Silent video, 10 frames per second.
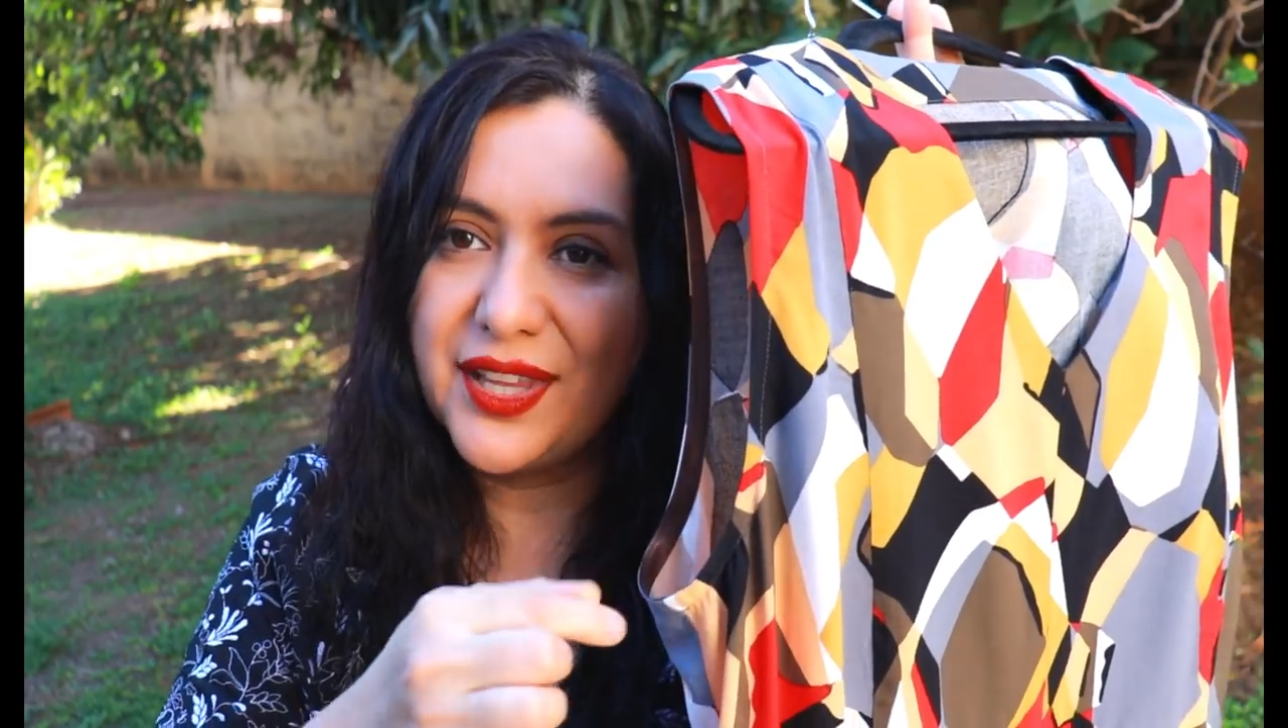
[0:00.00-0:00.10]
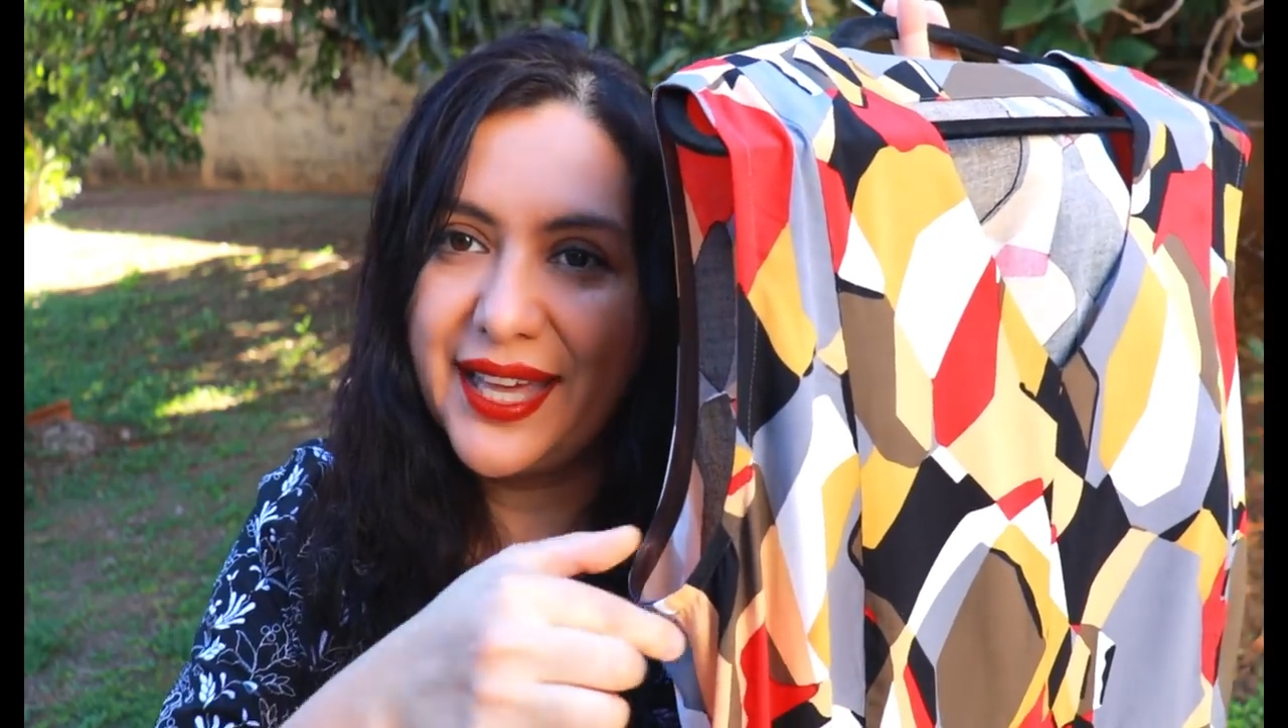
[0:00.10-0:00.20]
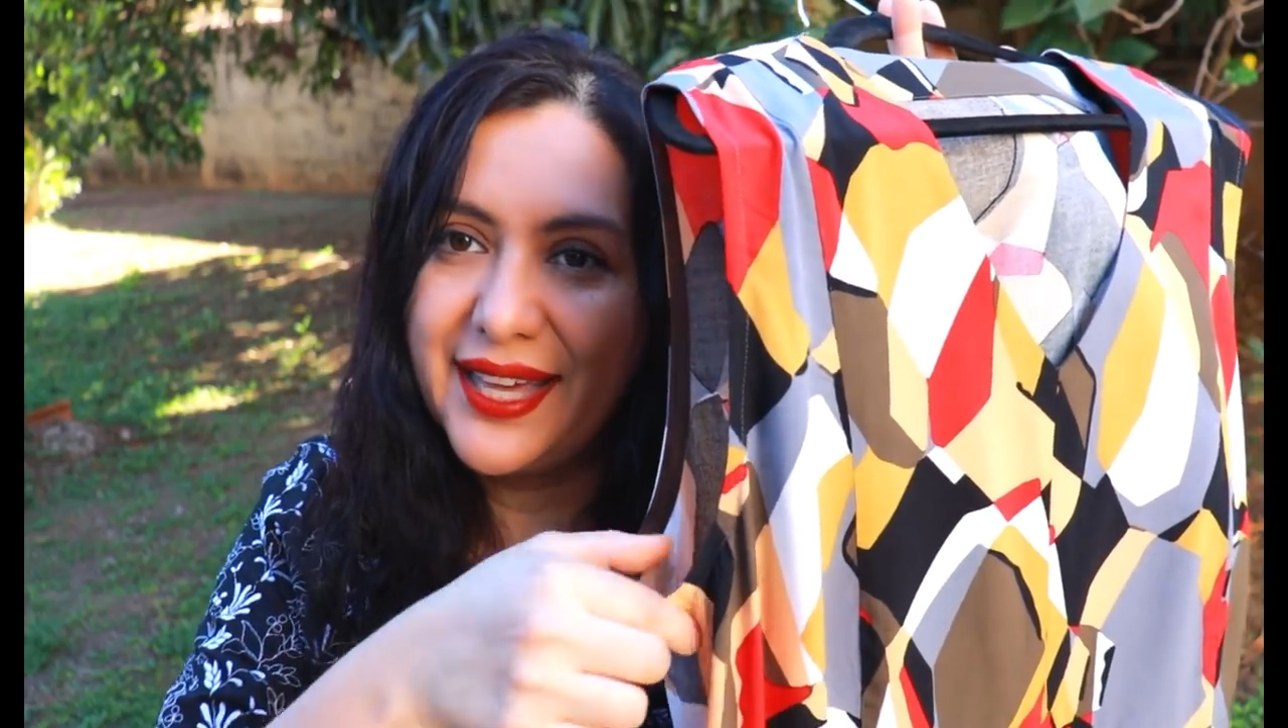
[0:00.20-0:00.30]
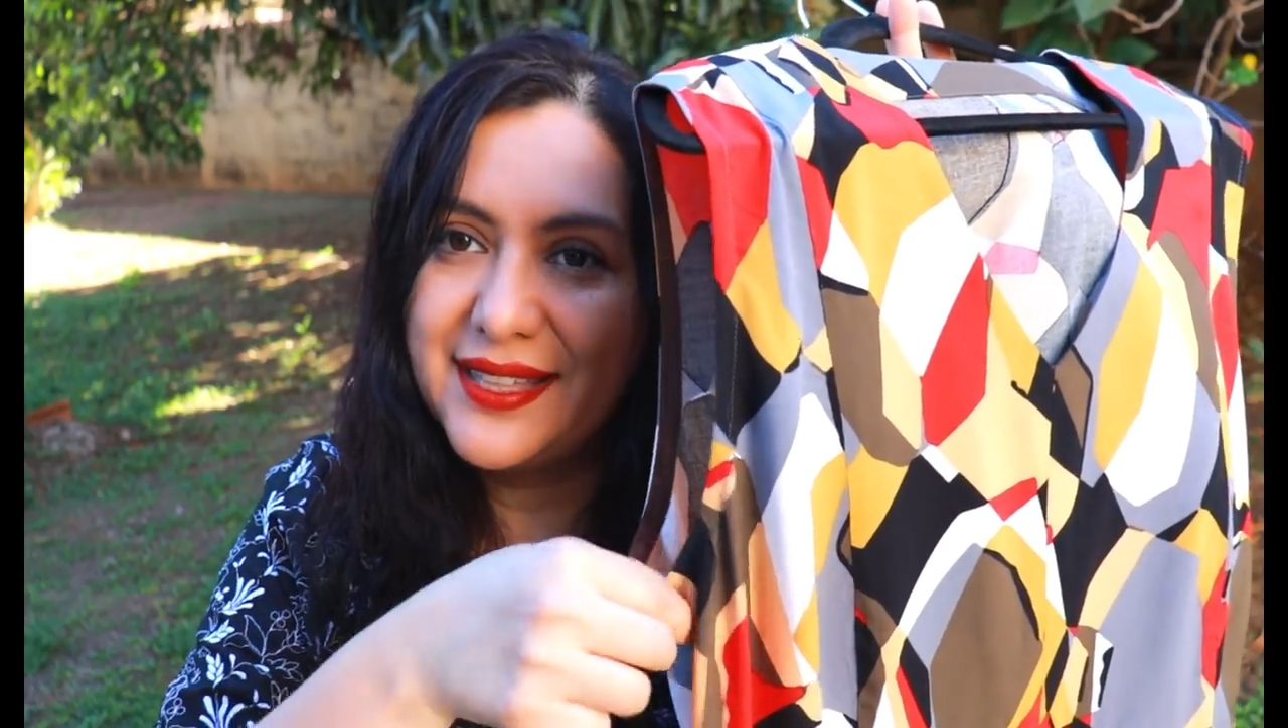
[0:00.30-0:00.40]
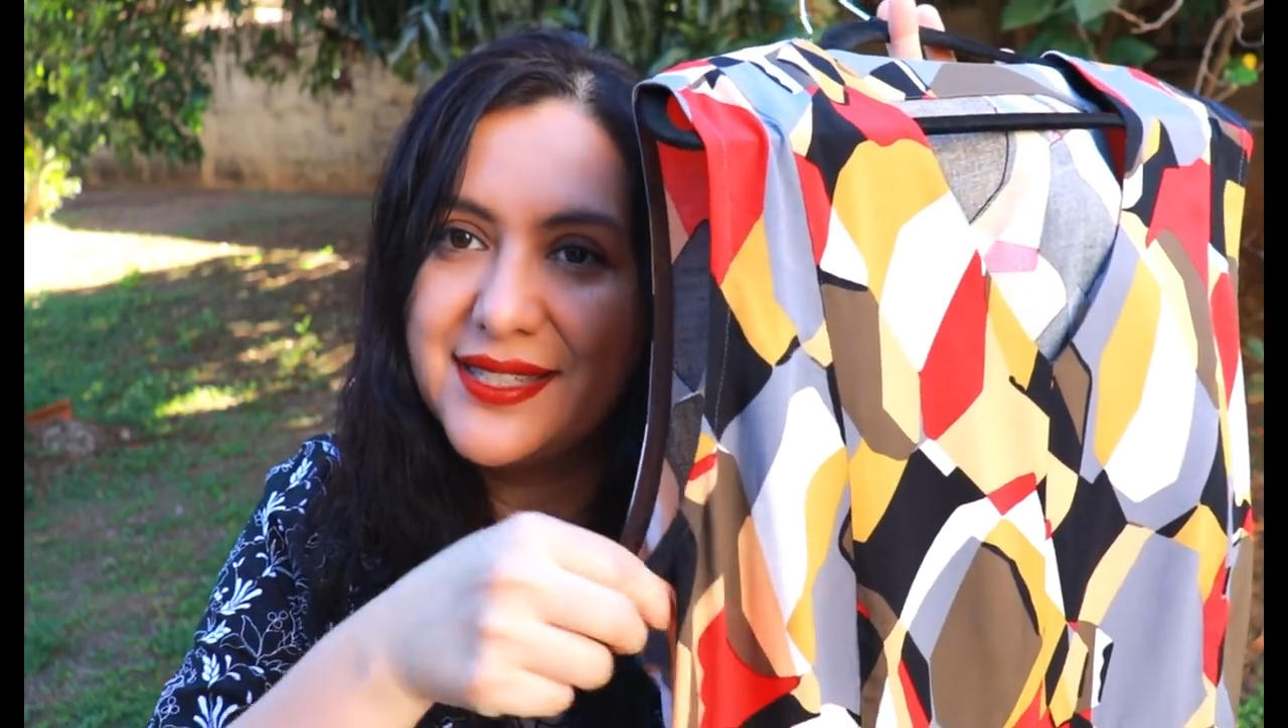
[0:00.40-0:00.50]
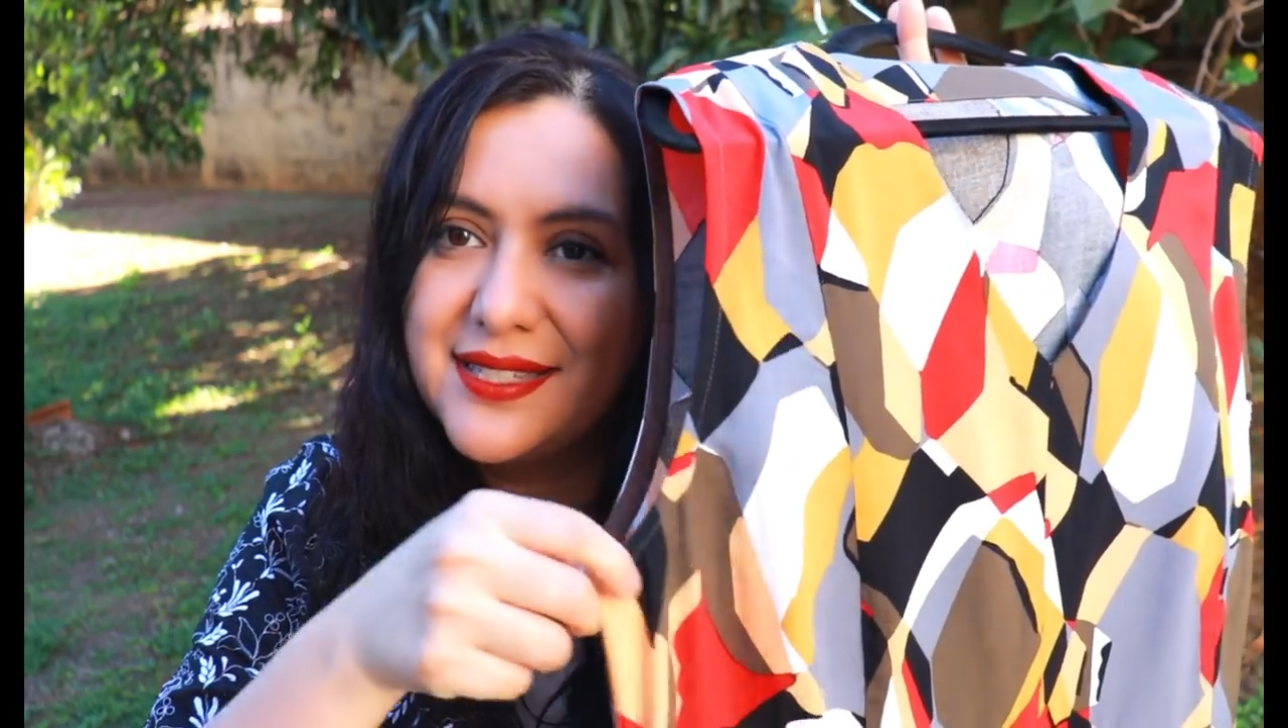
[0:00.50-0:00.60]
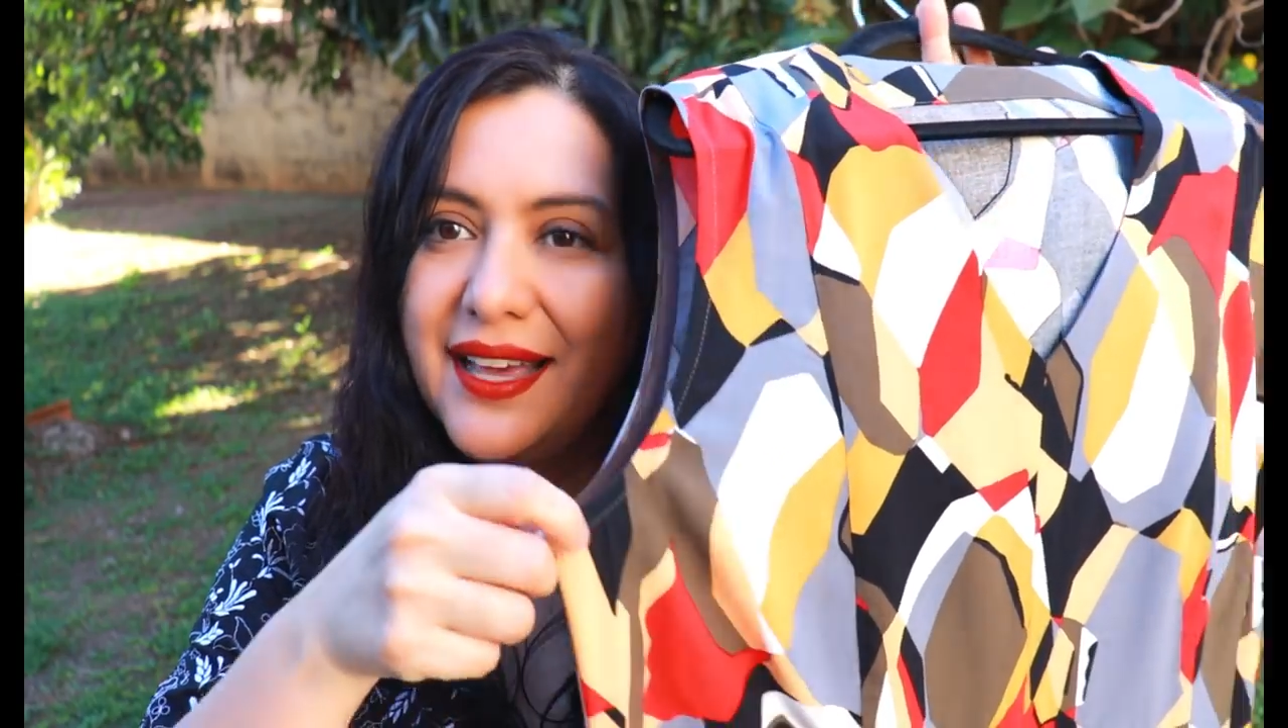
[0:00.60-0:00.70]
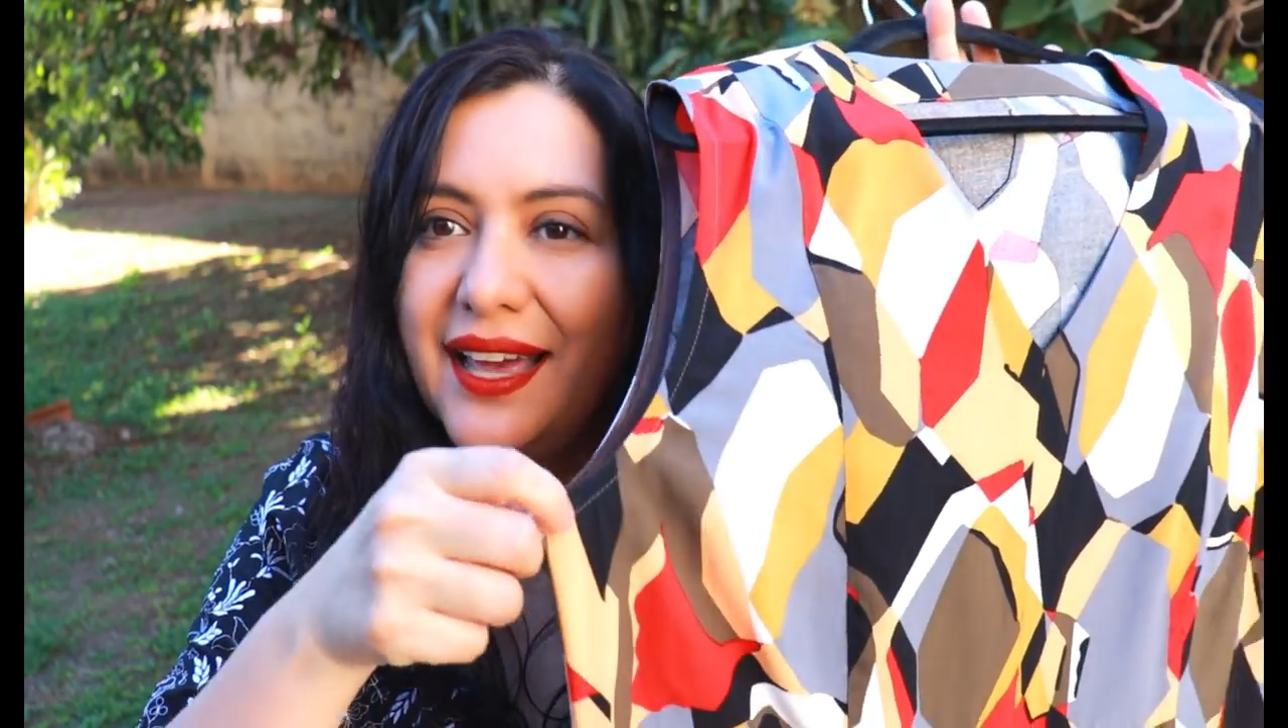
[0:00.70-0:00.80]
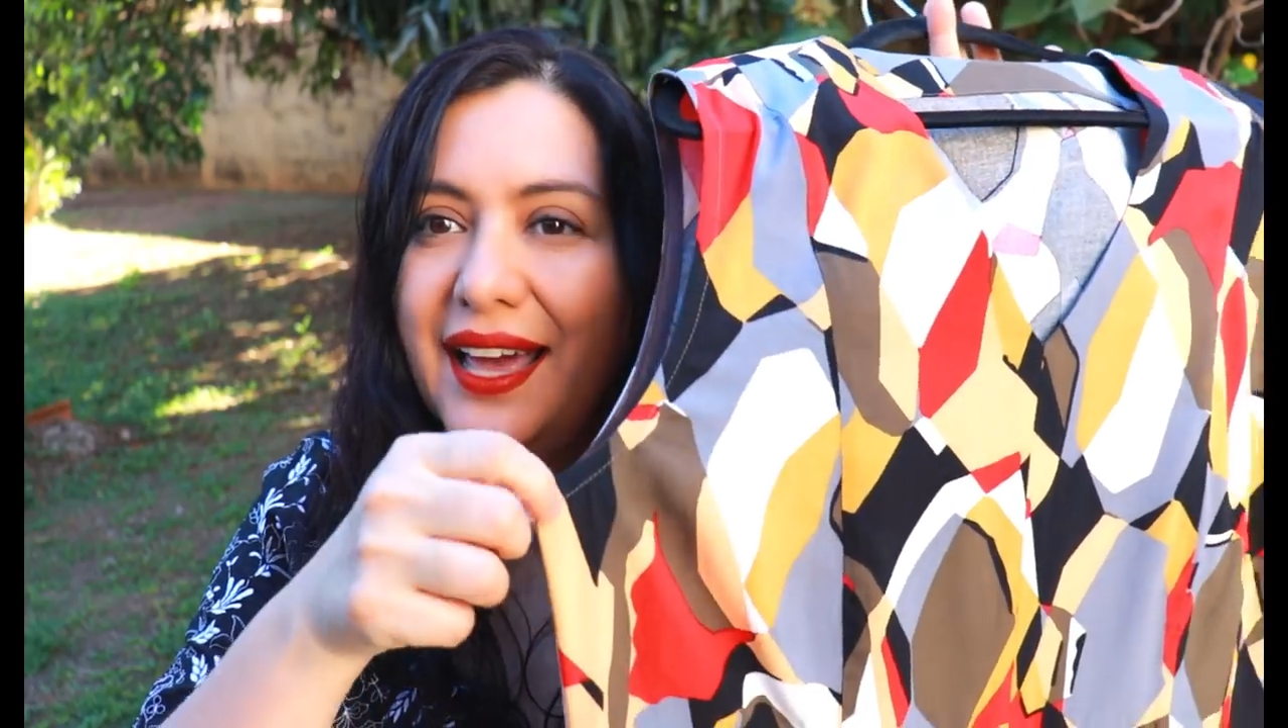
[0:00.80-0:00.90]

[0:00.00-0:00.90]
on the ends